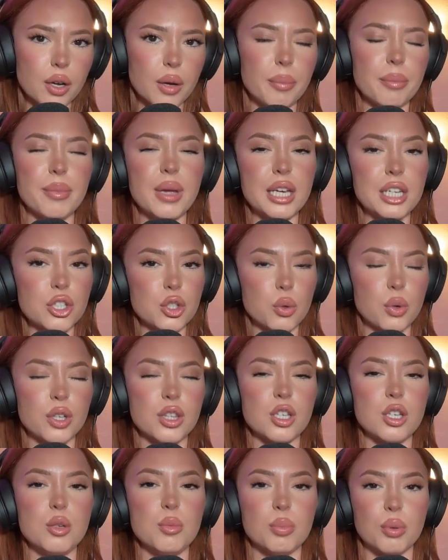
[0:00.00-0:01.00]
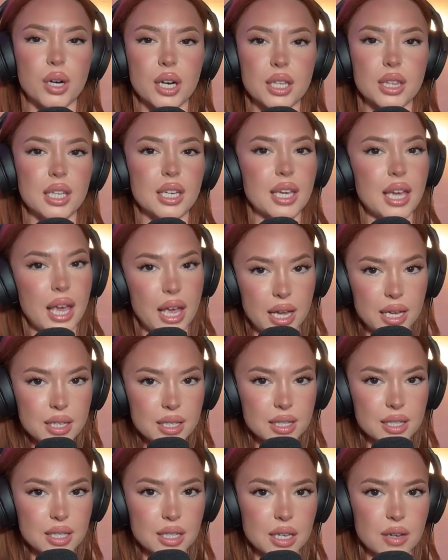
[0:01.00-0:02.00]
make sure that you bring the
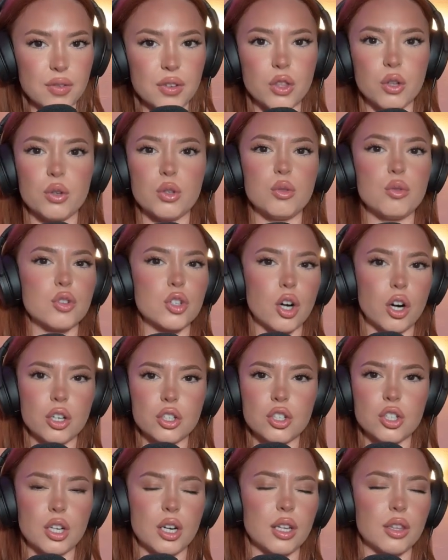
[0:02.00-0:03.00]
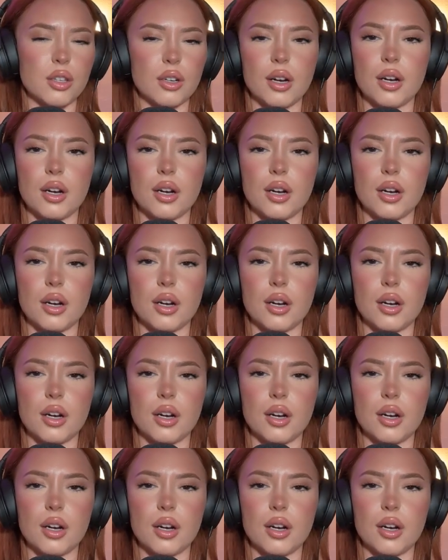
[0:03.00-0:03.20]
case, even though you charged it and they're at